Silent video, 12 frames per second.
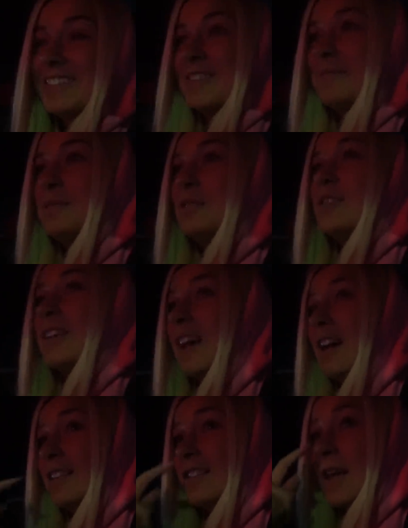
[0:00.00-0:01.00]
to some music
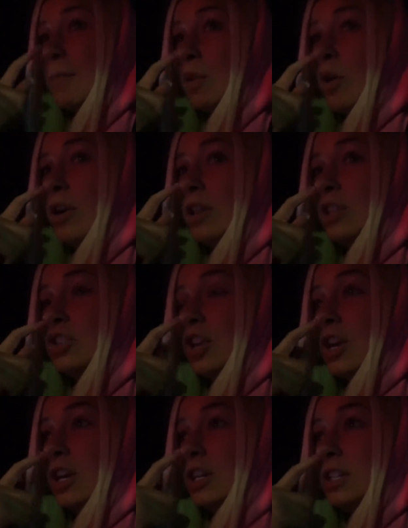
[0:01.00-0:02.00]
as I'm going to the
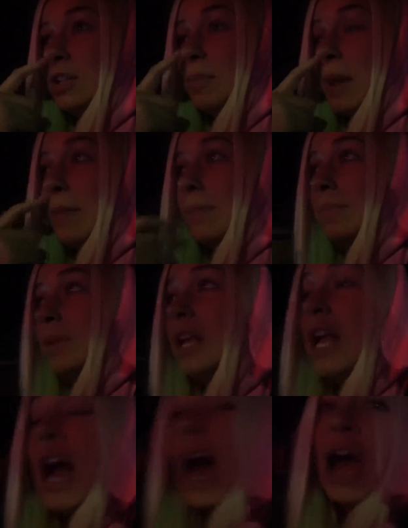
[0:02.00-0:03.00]
trainer to pipe
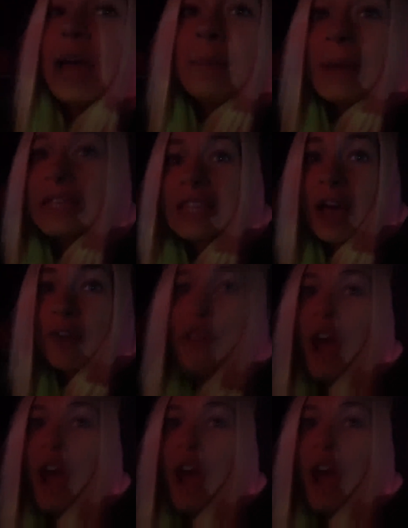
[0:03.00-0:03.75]
hype myself